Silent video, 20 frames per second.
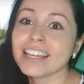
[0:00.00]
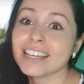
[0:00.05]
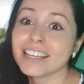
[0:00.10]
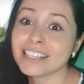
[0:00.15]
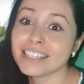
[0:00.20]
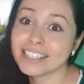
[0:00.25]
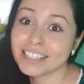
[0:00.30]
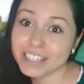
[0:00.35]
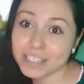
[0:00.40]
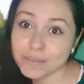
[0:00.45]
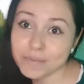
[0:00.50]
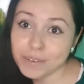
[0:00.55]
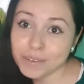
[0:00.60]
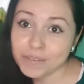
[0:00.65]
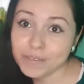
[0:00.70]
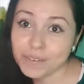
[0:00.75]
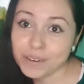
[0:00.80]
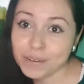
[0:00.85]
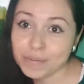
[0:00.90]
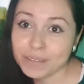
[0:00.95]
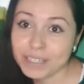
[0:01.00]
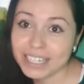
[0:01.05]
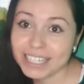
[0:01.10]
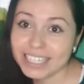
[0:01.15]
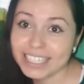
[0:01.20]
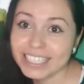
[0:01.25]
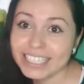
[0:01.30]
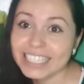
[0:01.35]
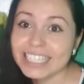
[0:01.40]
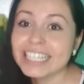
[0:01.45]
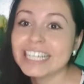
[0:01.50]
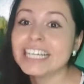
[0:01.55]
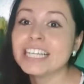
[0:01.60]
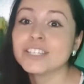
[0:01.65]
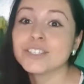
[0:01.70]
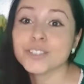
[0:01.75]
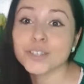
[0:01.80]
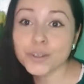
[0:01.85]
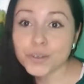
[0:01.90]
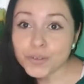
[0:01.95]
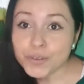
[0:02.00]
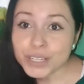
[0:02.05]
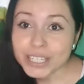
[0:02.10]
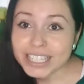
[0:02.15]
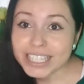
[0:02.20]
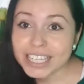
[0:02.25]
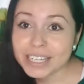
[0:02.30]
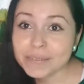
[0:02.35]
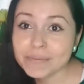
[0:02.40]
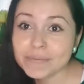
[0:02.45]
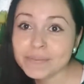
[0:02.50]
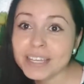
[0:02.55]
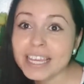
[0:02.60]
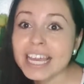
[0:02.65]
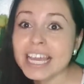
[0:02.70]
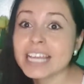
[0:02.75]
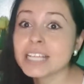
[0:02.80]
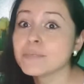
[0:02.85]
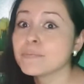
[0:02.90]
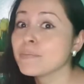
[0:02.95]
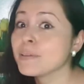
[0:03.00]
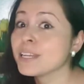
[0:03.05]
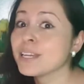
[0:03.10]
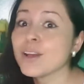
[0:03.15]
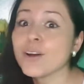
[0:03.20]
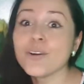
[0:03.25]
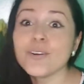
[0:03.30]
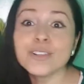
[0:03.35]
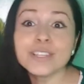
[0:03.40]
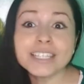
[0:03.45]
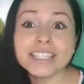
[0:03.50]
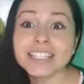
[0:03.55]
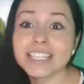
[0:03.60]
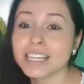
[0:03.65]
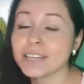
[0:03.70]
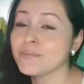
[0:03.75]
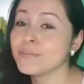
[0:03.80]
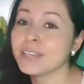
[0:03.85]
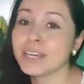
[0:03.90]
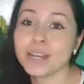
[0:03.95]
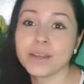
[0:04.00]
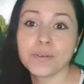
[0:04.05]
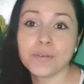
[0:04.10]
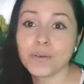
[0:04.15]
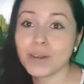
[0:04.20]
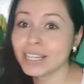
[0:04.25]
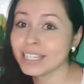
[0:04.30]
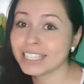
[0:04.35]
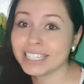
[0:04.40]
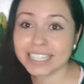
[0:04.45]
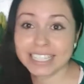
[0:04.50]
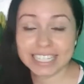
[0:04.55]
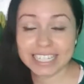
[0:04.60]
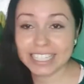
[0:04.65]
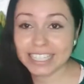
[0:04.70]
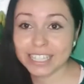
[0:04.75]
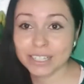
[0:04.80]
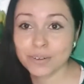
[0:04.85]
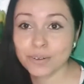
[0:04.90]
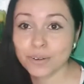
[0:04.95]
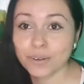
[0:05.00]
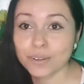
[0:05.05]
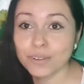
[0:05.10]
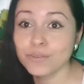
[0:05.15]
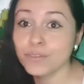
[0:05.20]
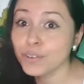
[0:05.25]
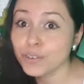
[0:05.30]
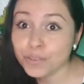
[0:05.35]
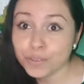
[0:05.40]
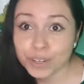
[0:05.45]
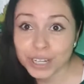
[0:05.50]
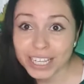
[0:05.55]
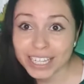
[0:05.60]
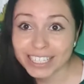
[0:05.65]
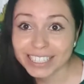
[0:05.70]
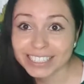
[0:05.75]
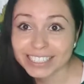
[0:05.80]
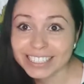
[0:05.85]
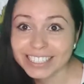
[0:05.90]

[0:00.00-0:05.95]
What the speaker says: can see my family, talk with them, spend all the time that I want in the call for free.